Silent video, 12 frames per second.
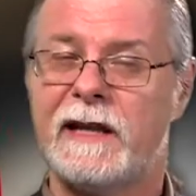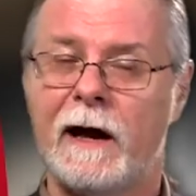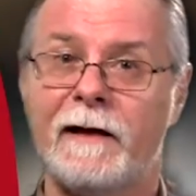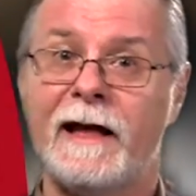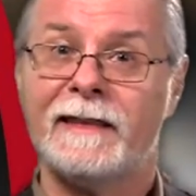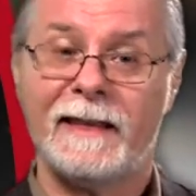
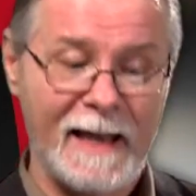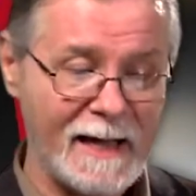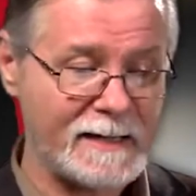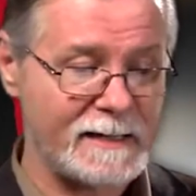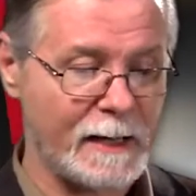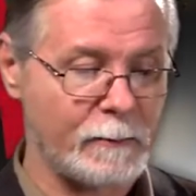Now, the
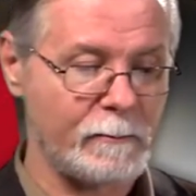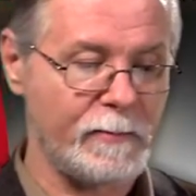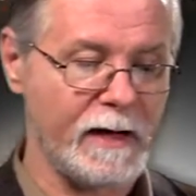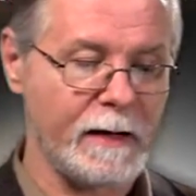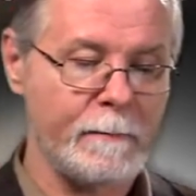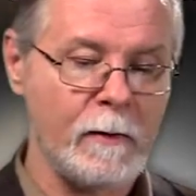next thing would
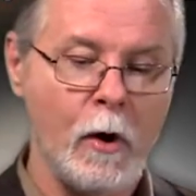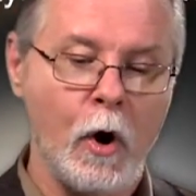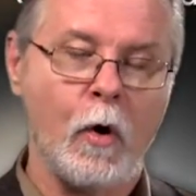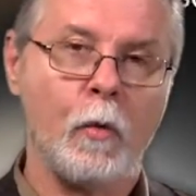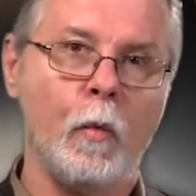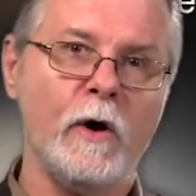be,
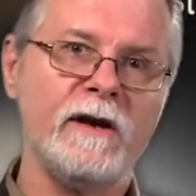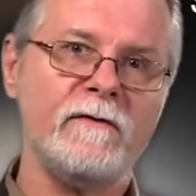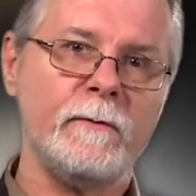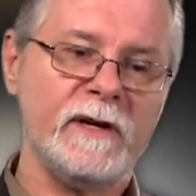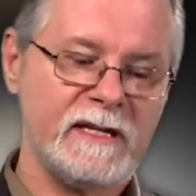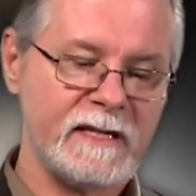what
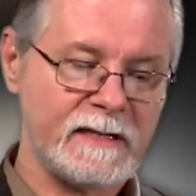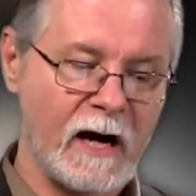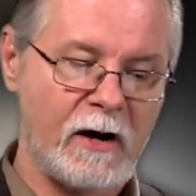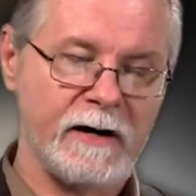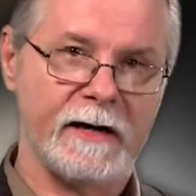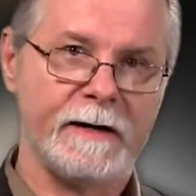if we
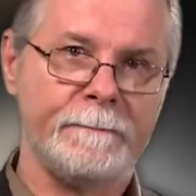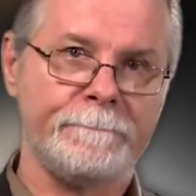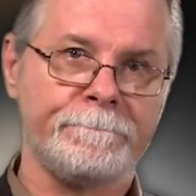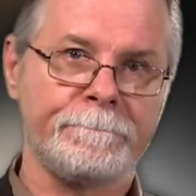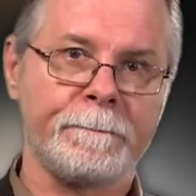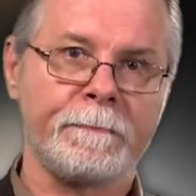started
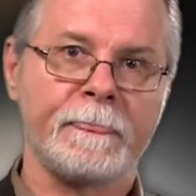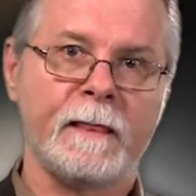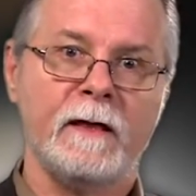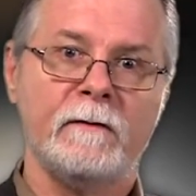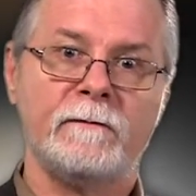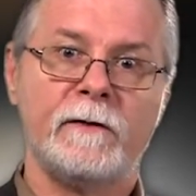
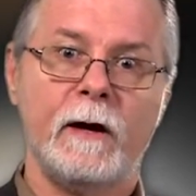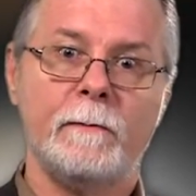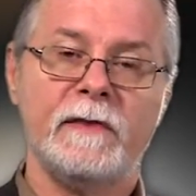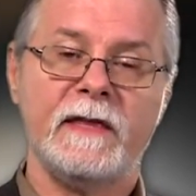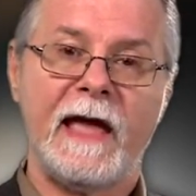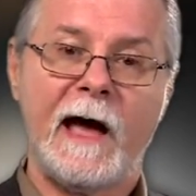
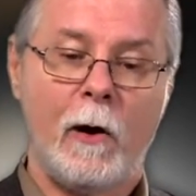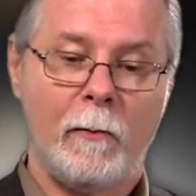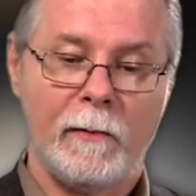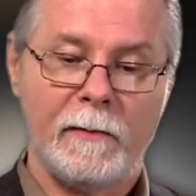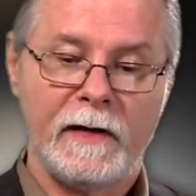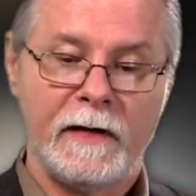from the
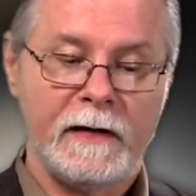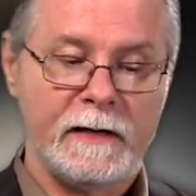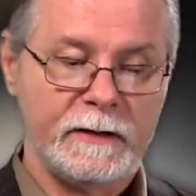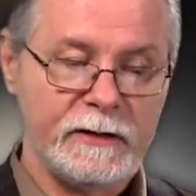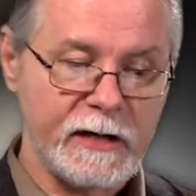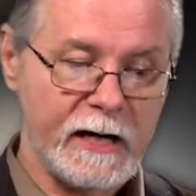album
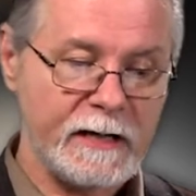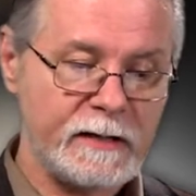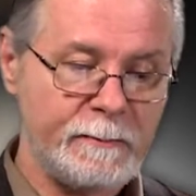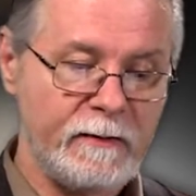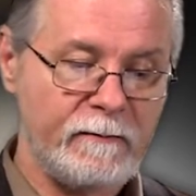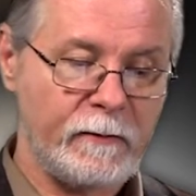
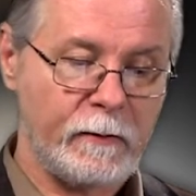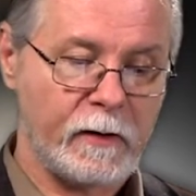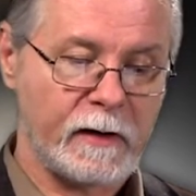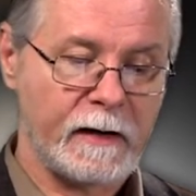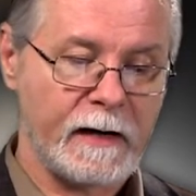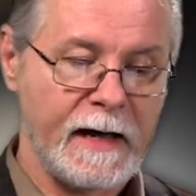just
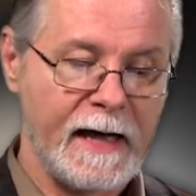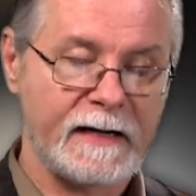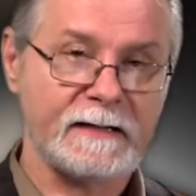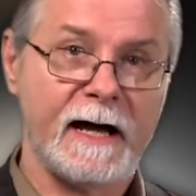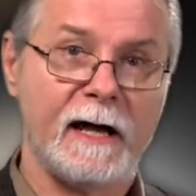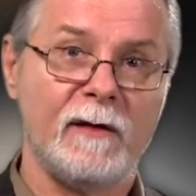before
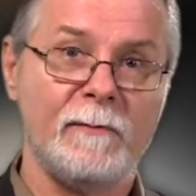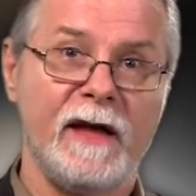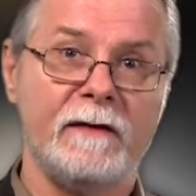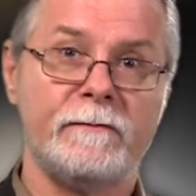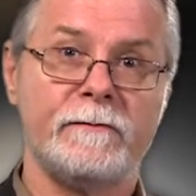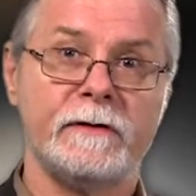Exile on
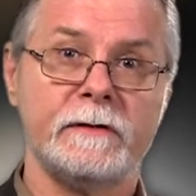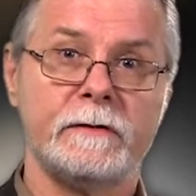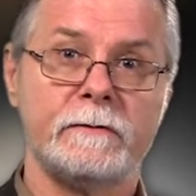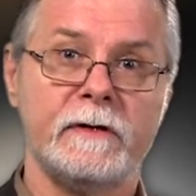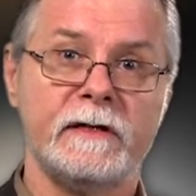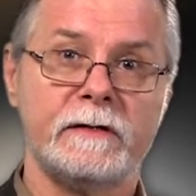Main
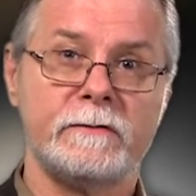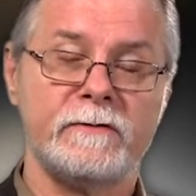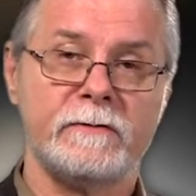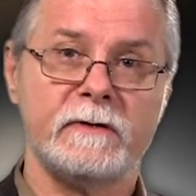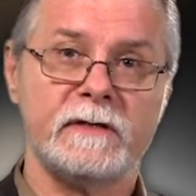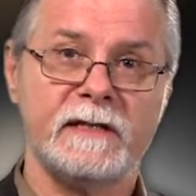Street,
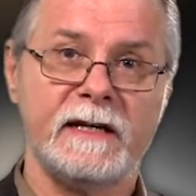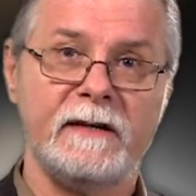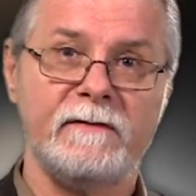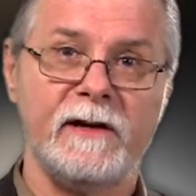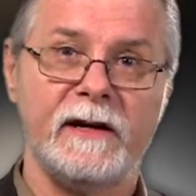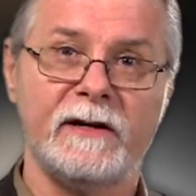
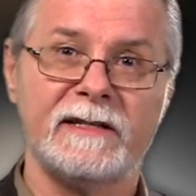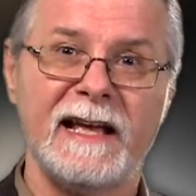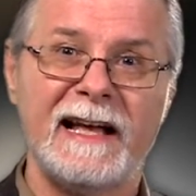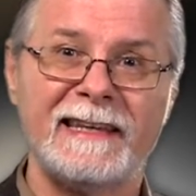Sticky Fingers?